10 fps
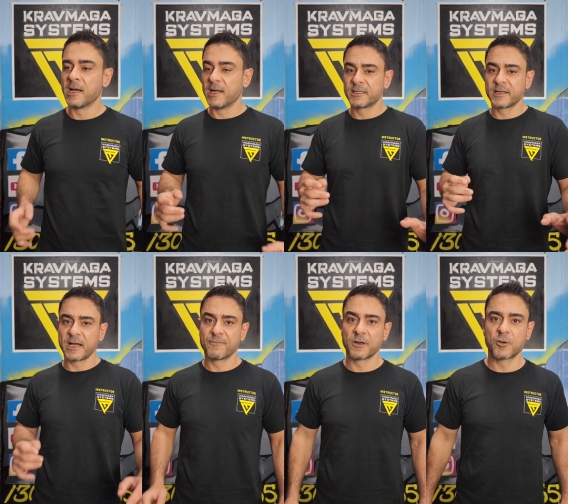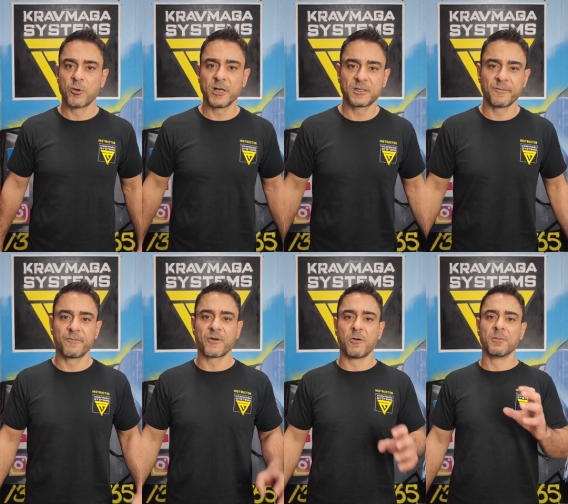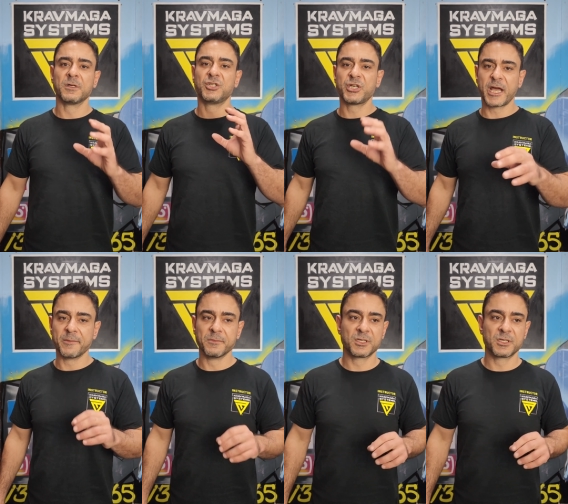And today I've got a question from James.